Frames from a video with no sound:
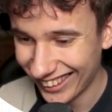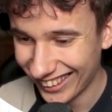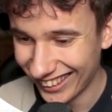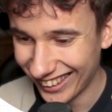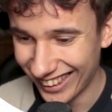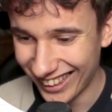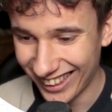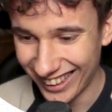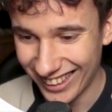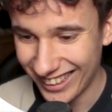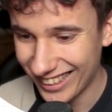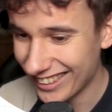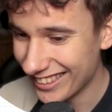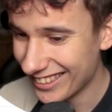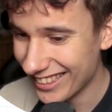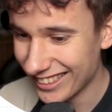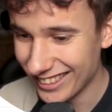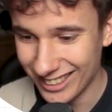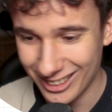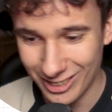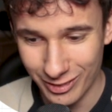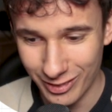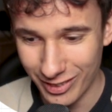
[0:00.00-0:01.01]
yeah, it
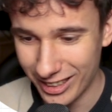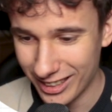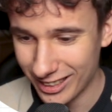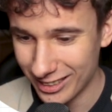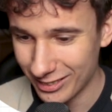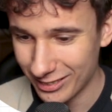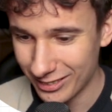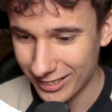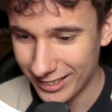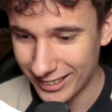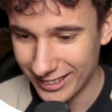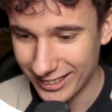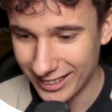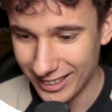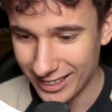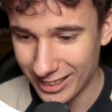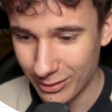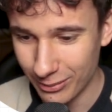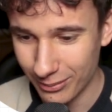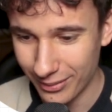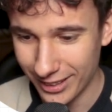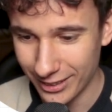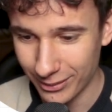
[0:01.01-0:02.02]
didn't
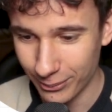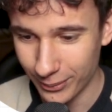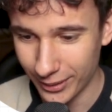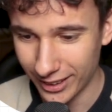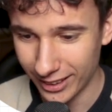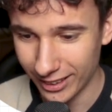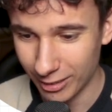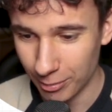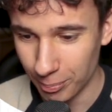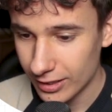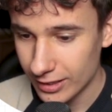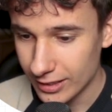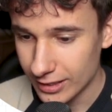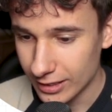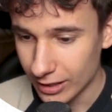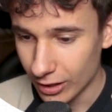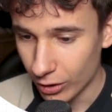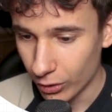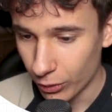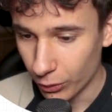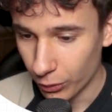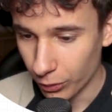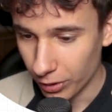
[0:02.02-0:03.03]
went well.
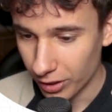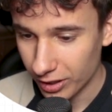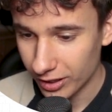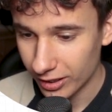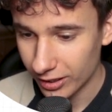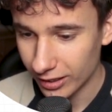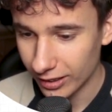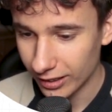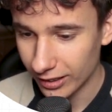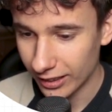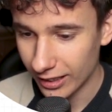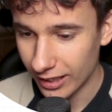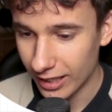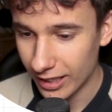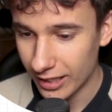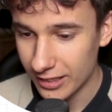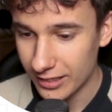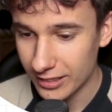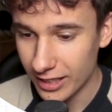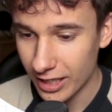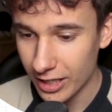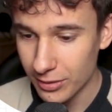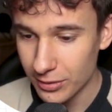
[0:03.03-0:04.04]
So
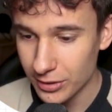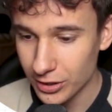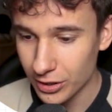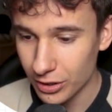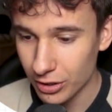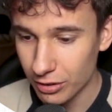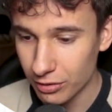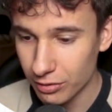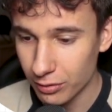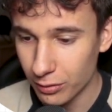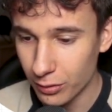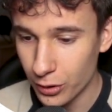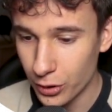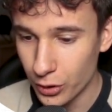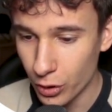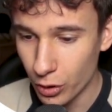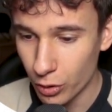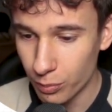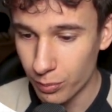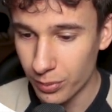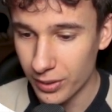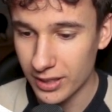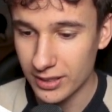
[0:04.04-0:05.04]
in terms of
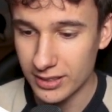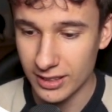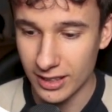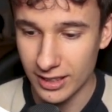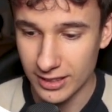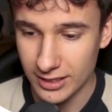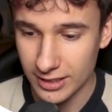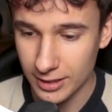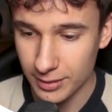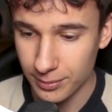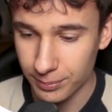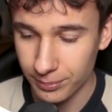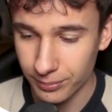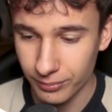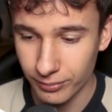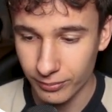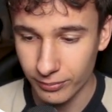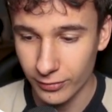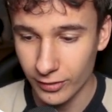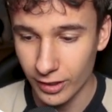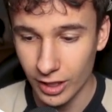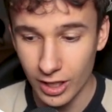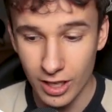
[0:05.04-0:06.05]
your business,
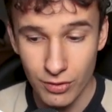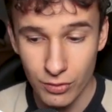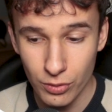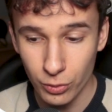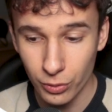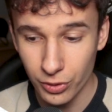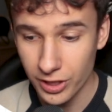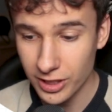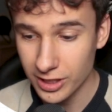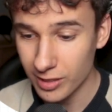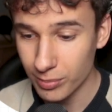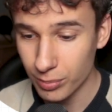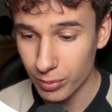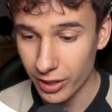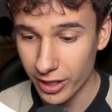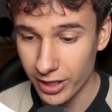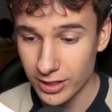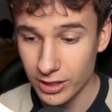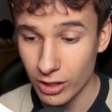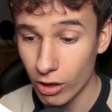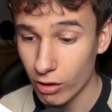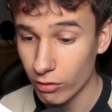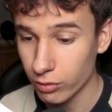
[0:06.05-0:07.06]
if you increase the
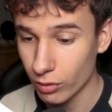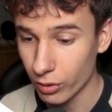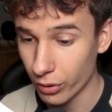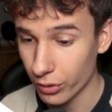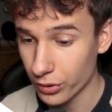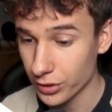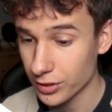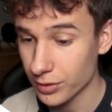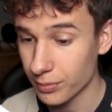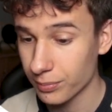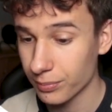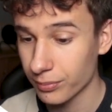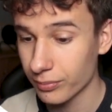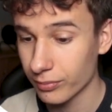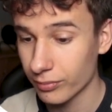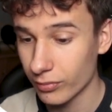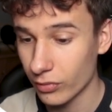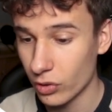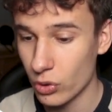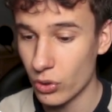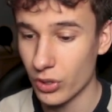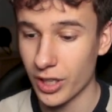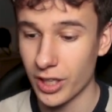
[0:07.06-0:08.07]
price, of course
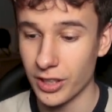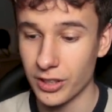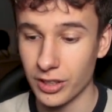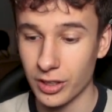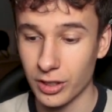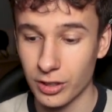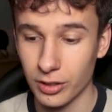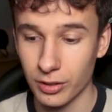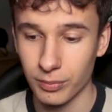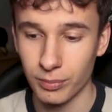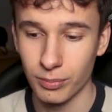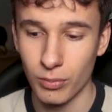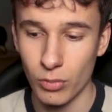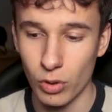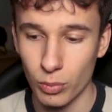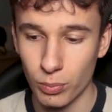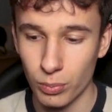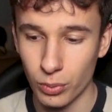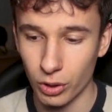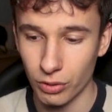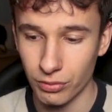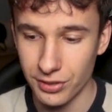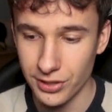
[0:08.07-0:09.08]
you're getting more
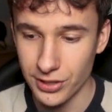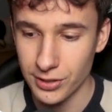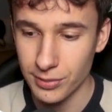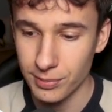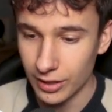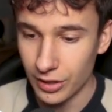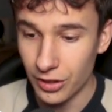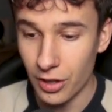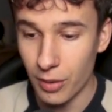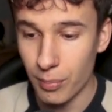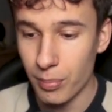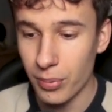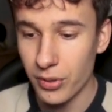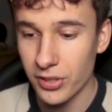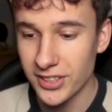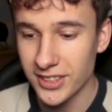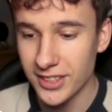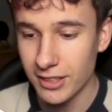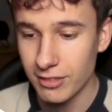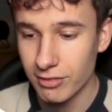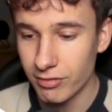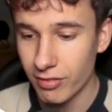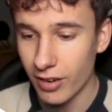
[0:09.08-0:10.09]
profit. The
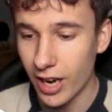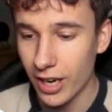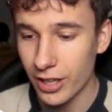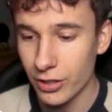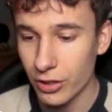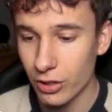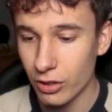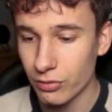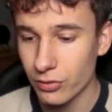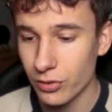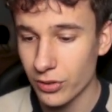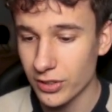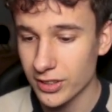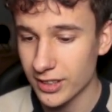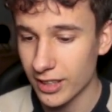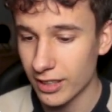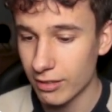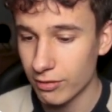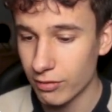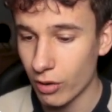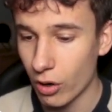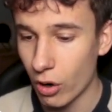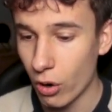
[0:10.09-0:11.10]
perceived value of
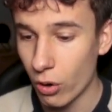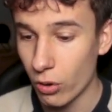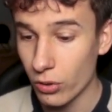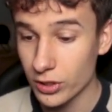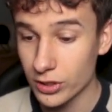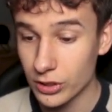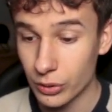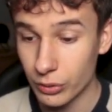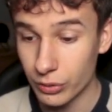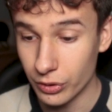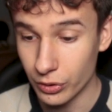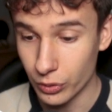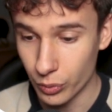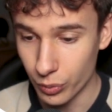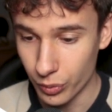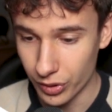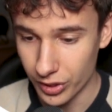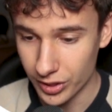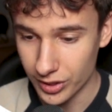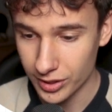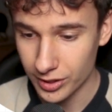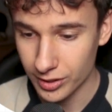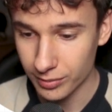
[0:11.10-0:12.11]
yourself also
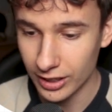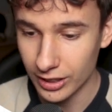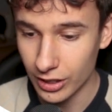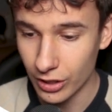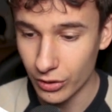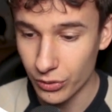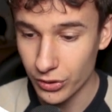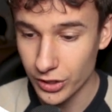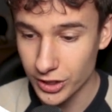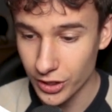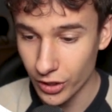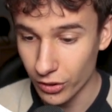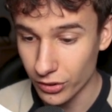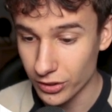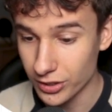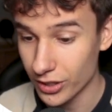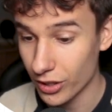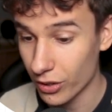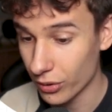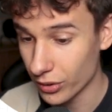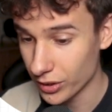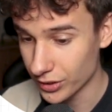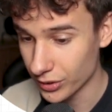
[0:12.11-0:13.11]
increase. The results
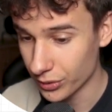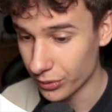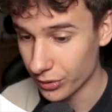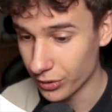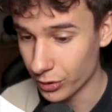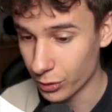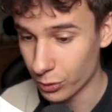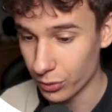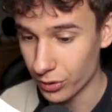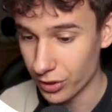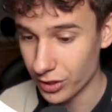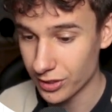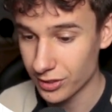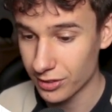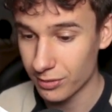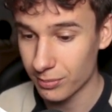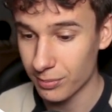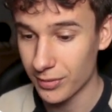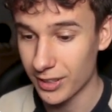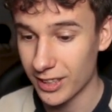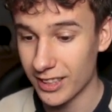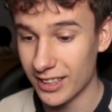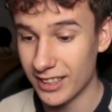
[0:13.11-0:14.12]
also increase.
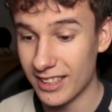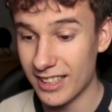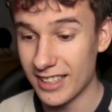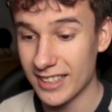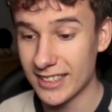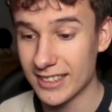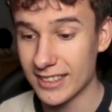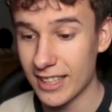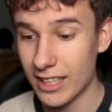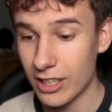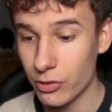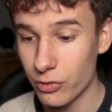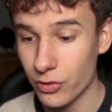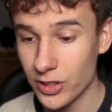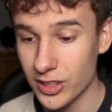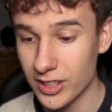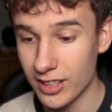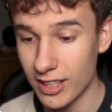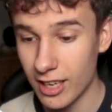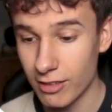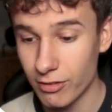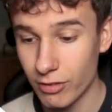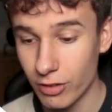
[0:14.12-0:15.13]
The service
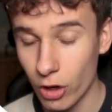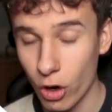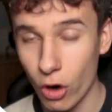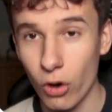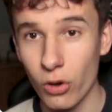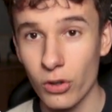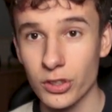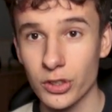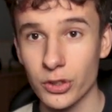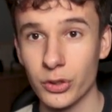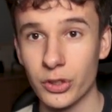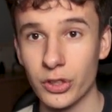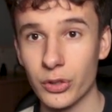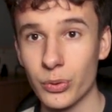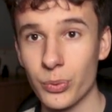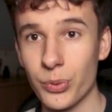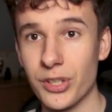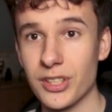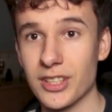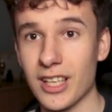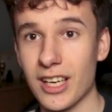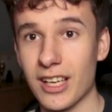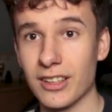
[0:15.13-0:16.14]
level also
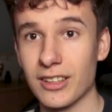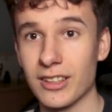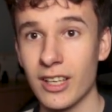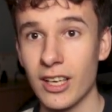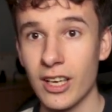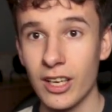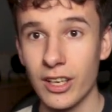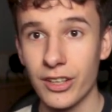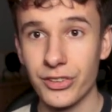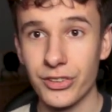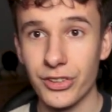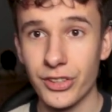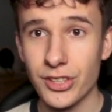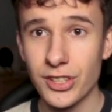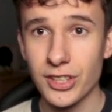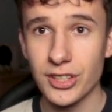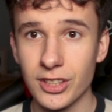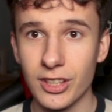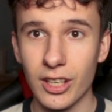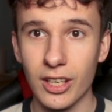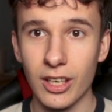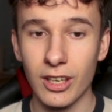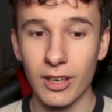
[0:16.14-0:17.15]
increase. And this
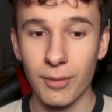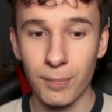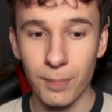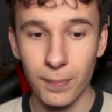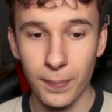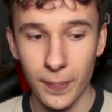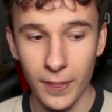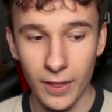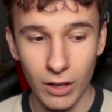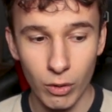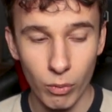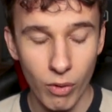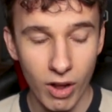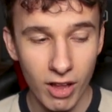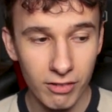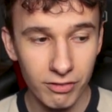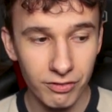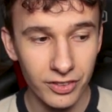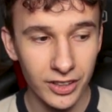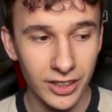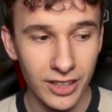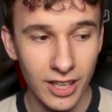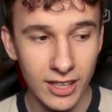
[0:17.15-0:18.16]
the one
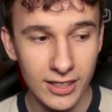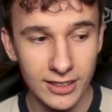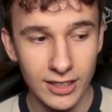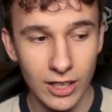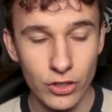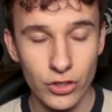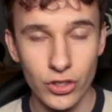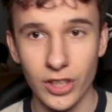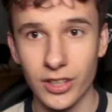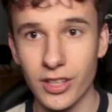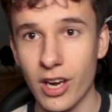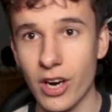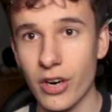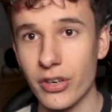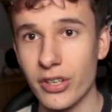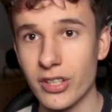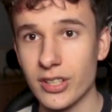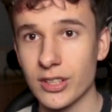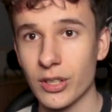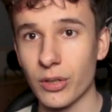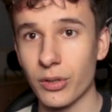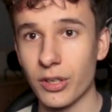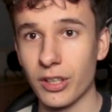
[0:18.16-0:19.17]
thing that Serge Gattari
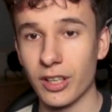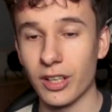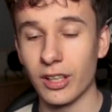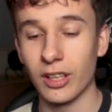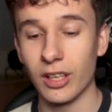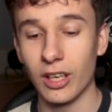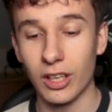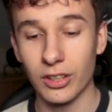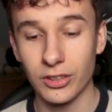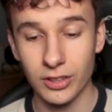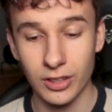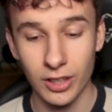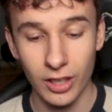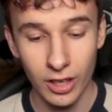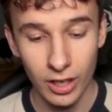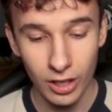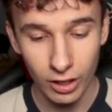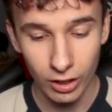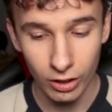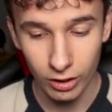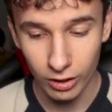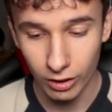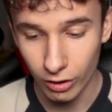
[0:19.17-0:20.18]
is talking a lot
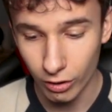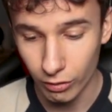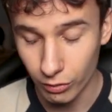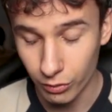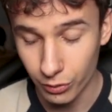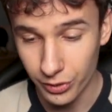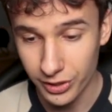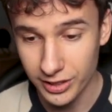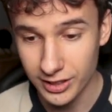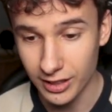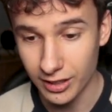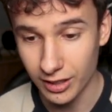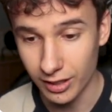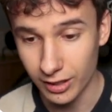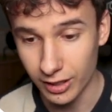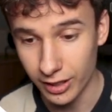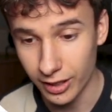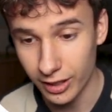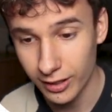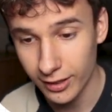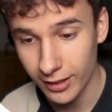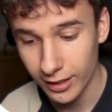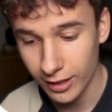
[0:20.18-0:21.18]

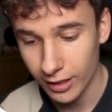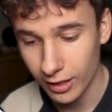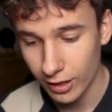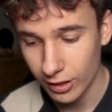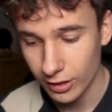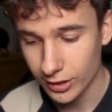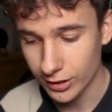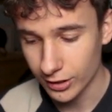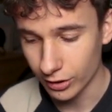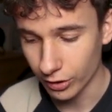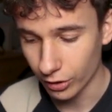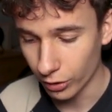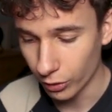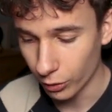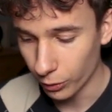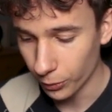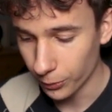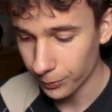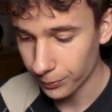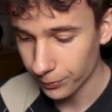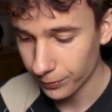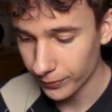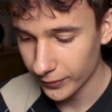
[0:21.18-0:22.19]
recently.
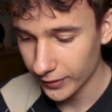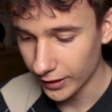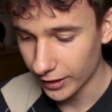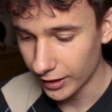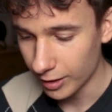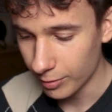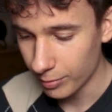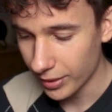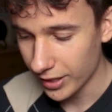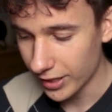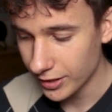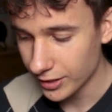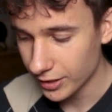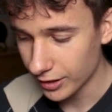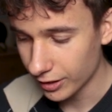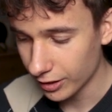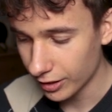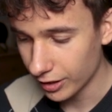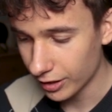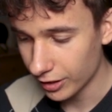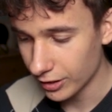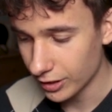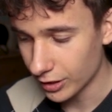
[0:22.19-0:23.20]
So he
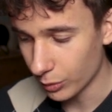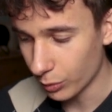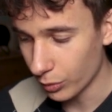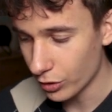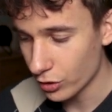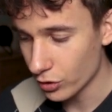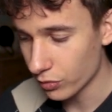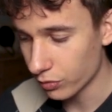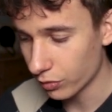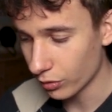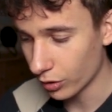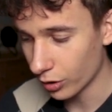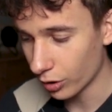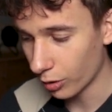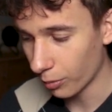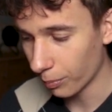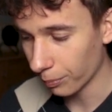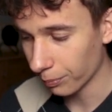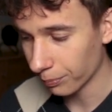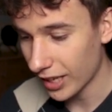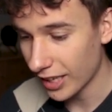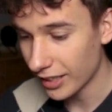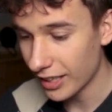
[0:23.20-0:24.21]
basically switched
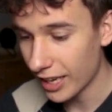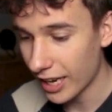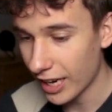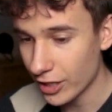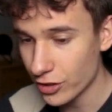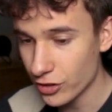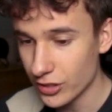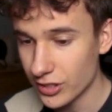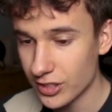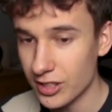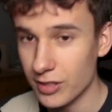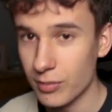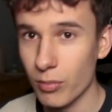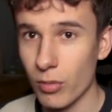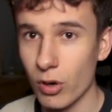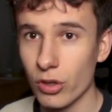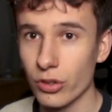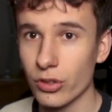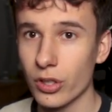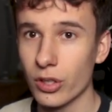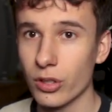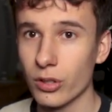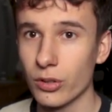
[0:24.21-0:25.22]
from an agency
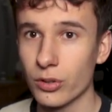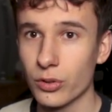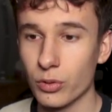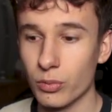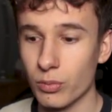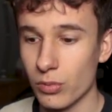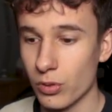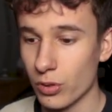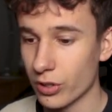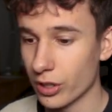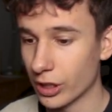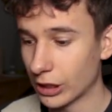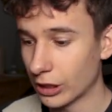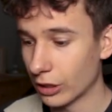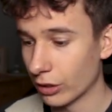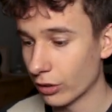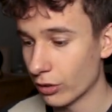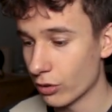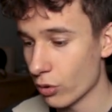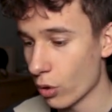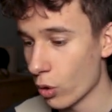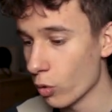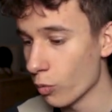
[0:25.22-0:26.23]
model to more like a
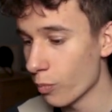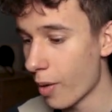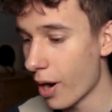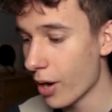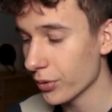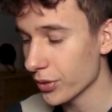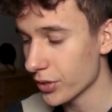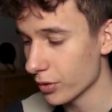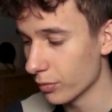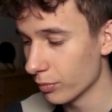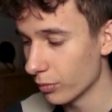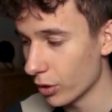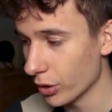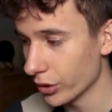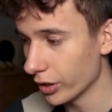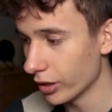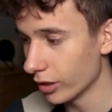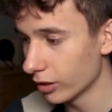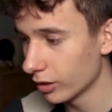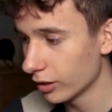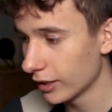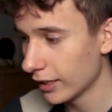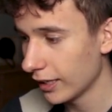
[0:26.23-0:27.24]
grow partner
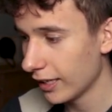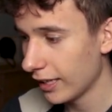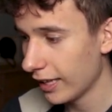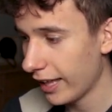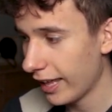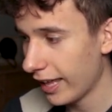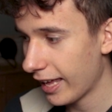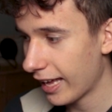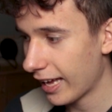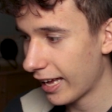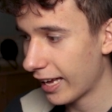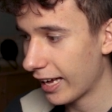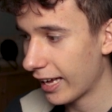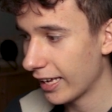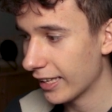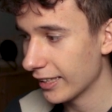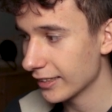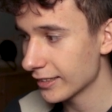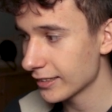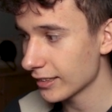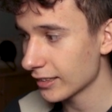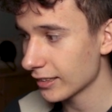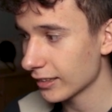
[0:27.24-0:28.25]
model,
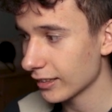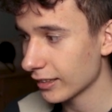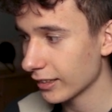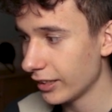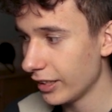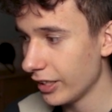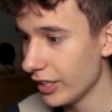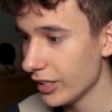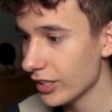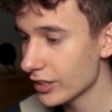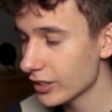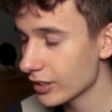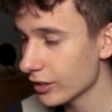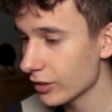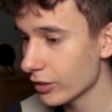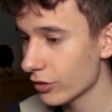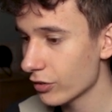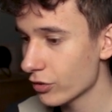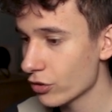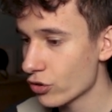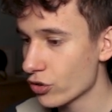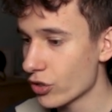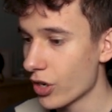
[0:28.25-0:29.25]
and he's
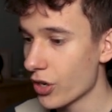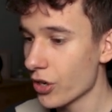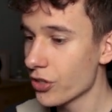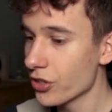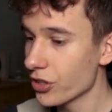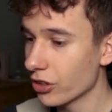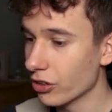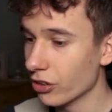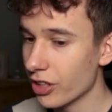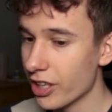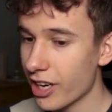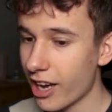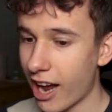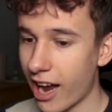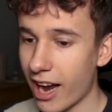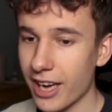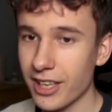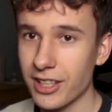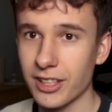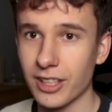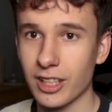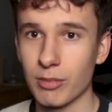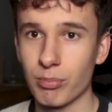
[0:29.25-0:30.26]
charging really
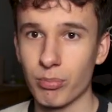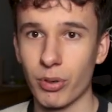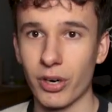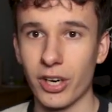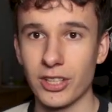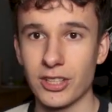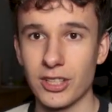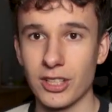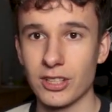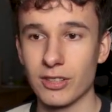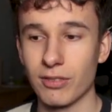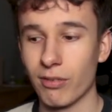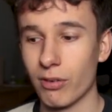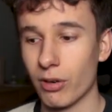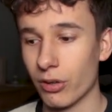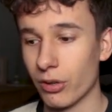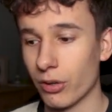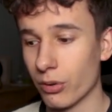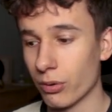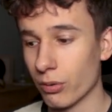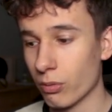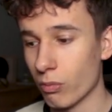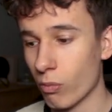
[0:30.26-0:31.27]
high ticket prices
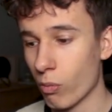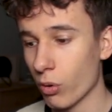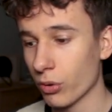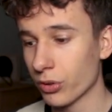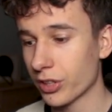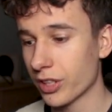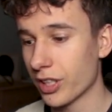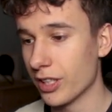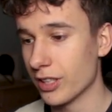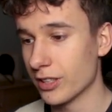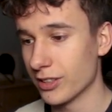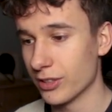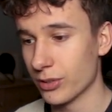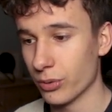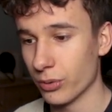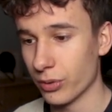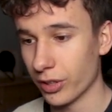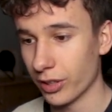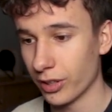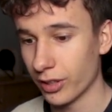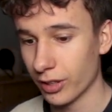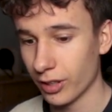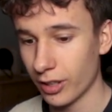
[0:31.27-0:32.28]
for what he's
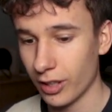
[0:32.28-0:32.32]
doing.